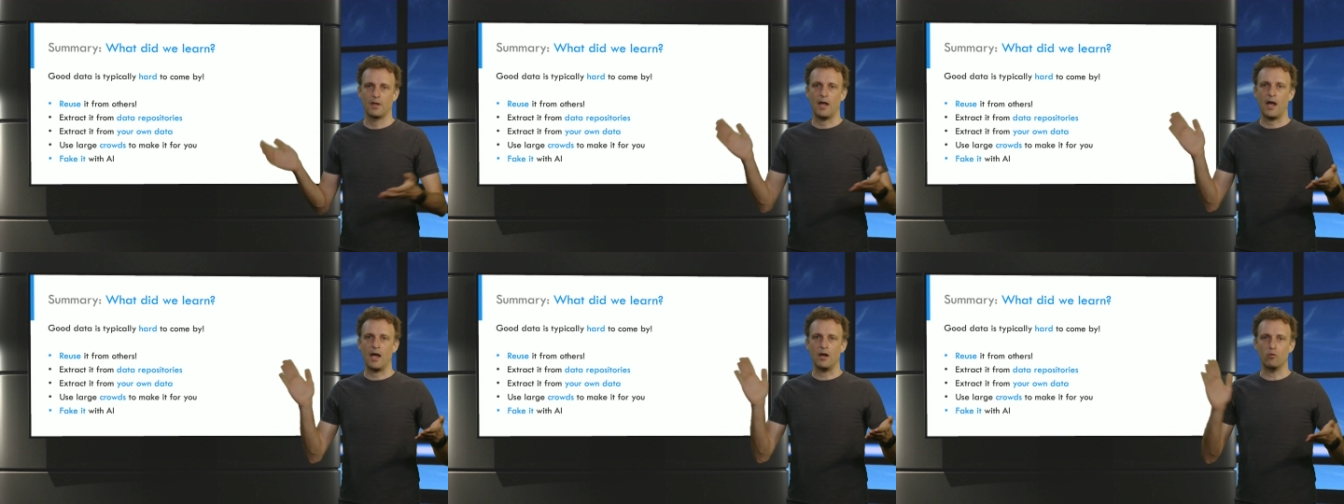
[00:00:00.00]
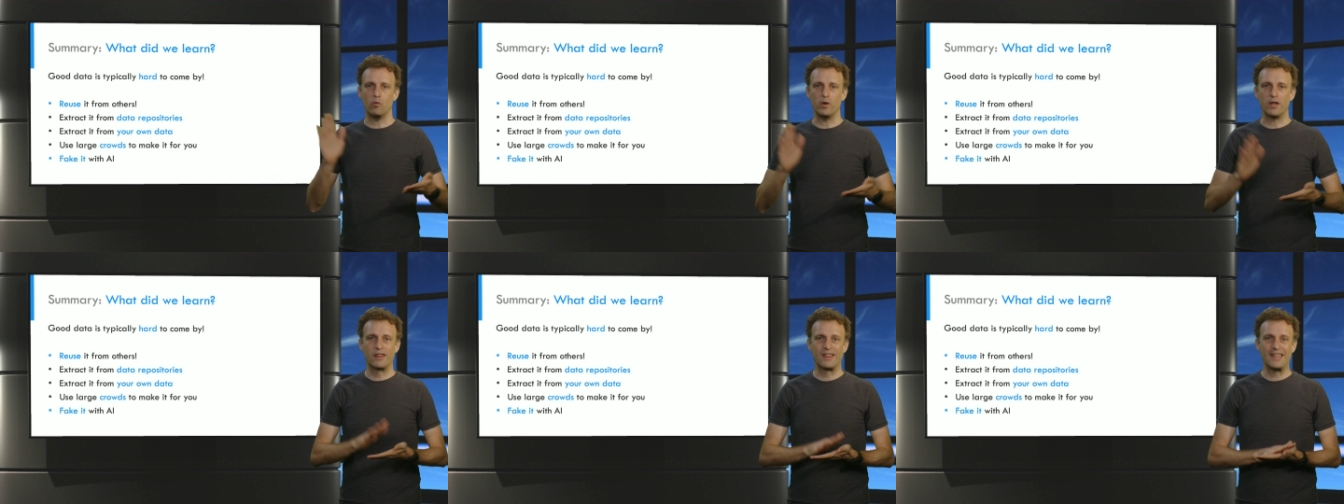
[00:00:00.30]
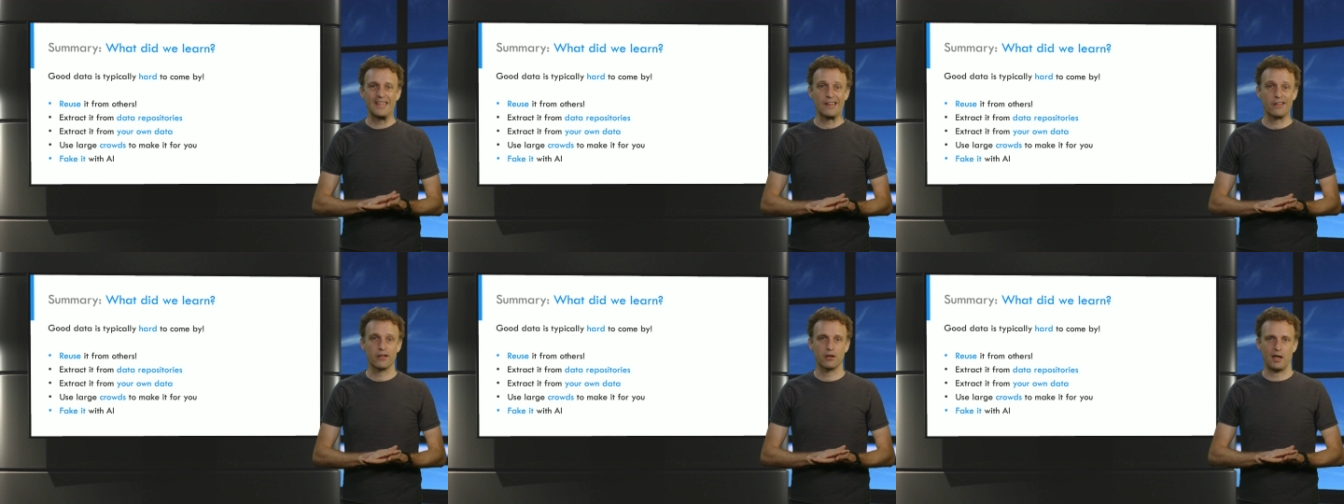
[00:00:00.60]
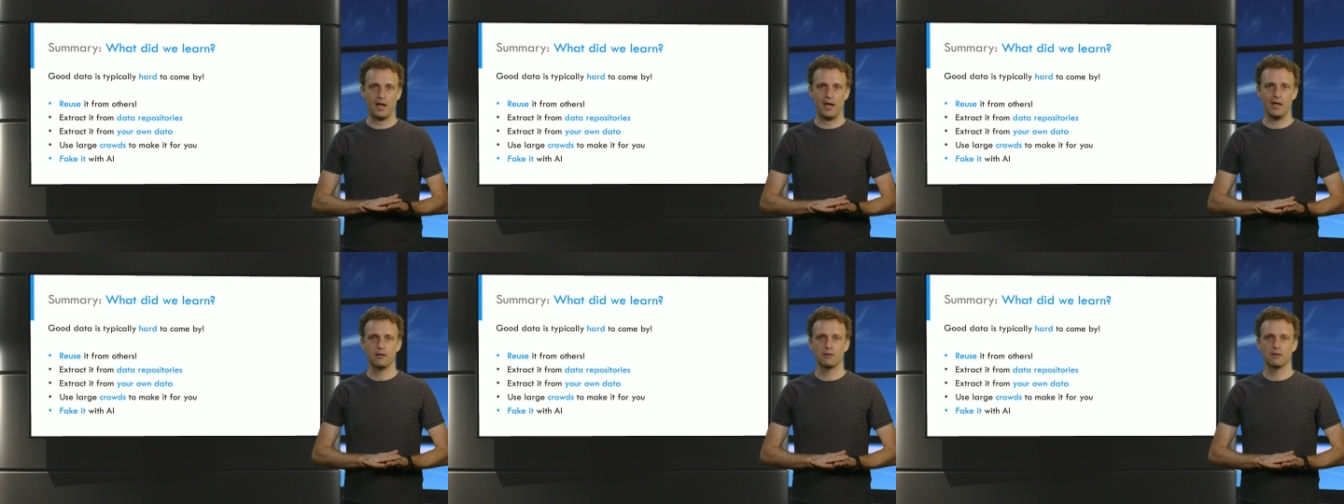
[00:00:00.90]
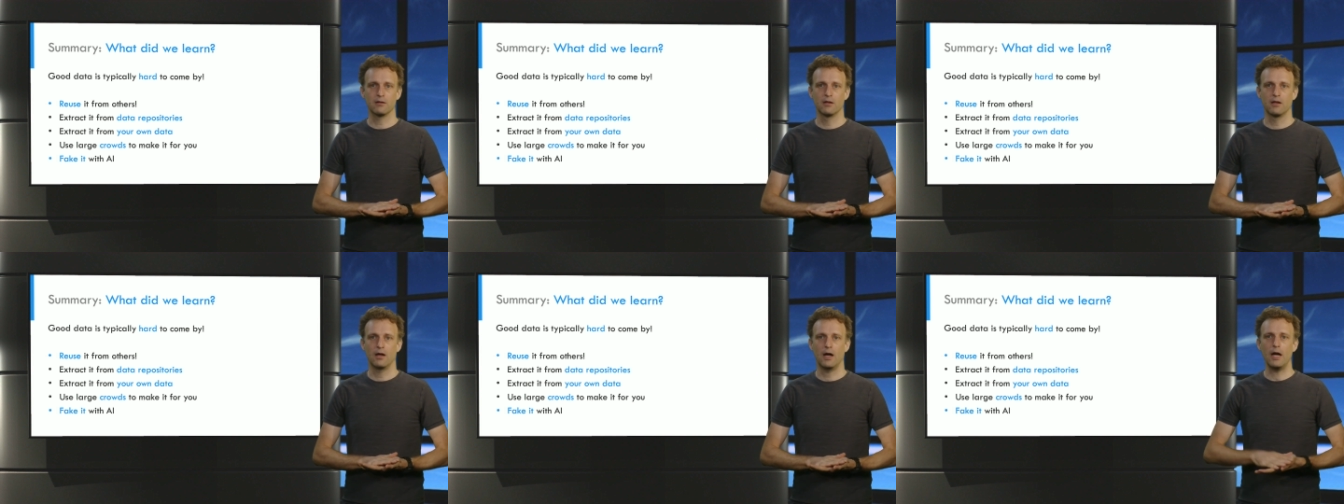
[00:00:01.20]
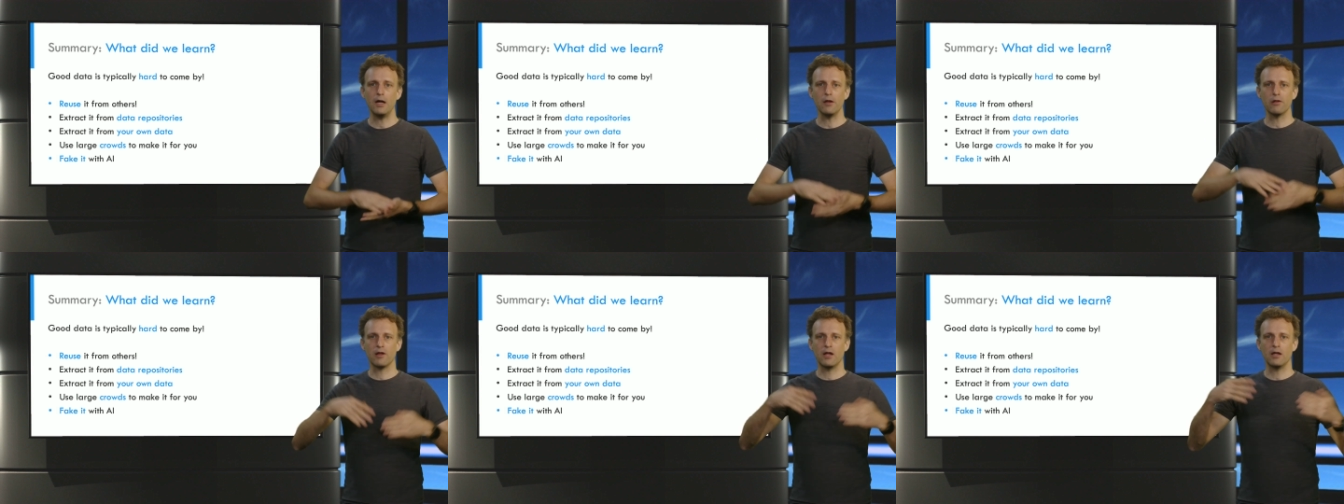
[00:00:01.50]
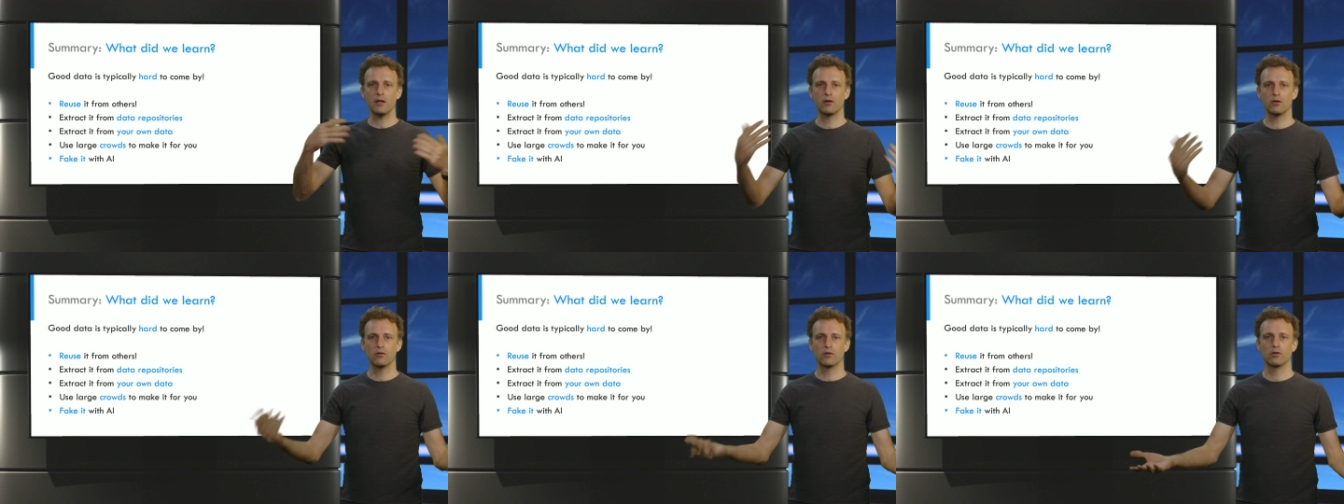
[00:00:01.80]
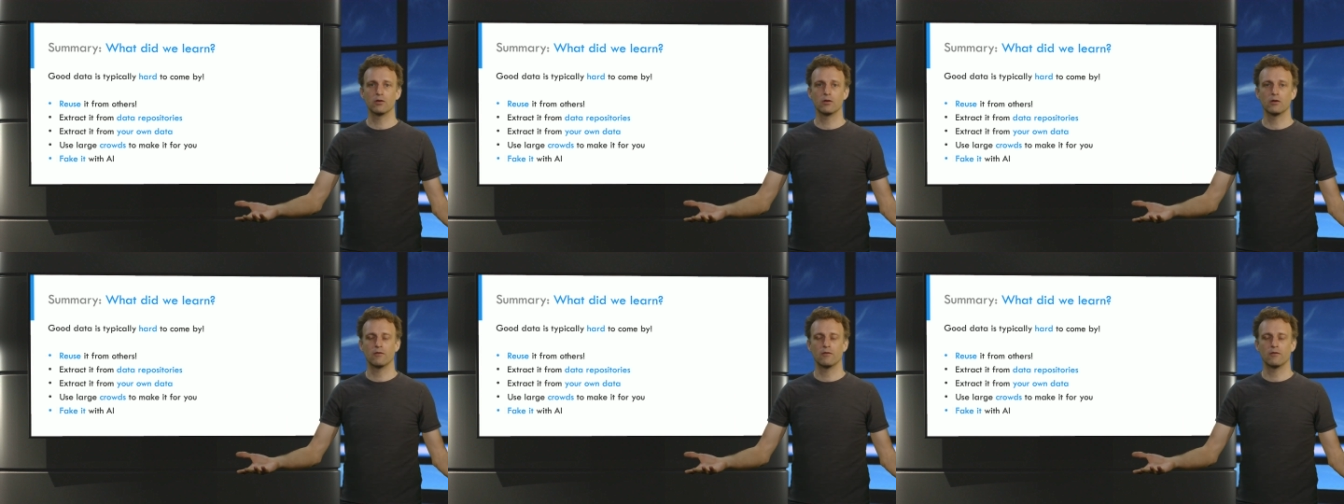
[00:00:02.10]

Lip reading: And with this said, I thank you